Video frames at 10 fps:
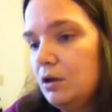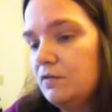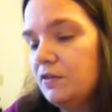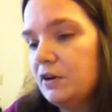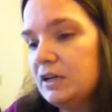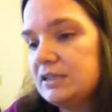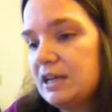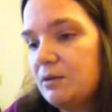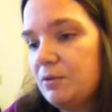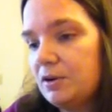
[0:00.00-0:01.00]
For
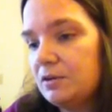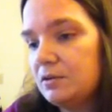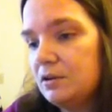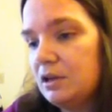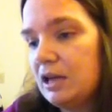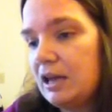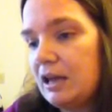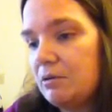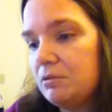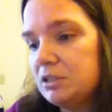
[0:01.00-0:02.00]
example,
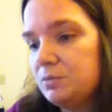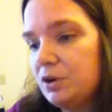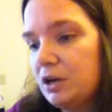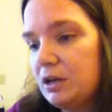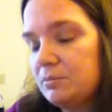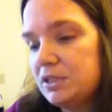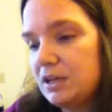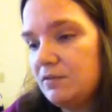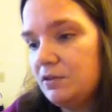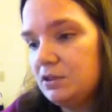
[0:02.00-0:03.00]
it was brought up
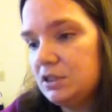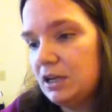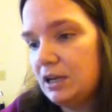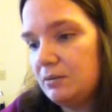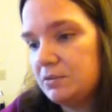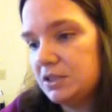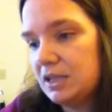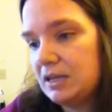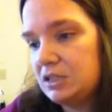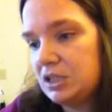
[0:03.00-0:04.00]
several times
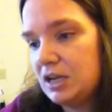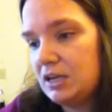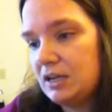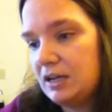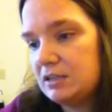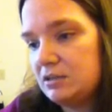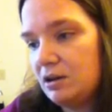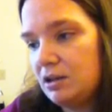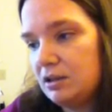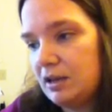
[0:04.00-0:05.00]
that Janet has
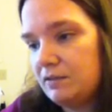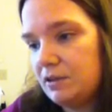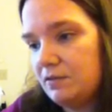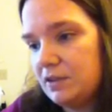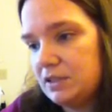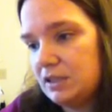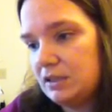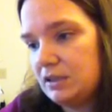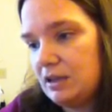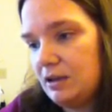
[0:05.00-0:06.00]
not left the
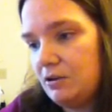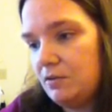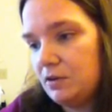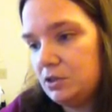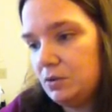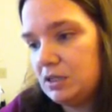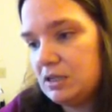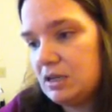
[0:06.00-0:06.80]
facility in over 20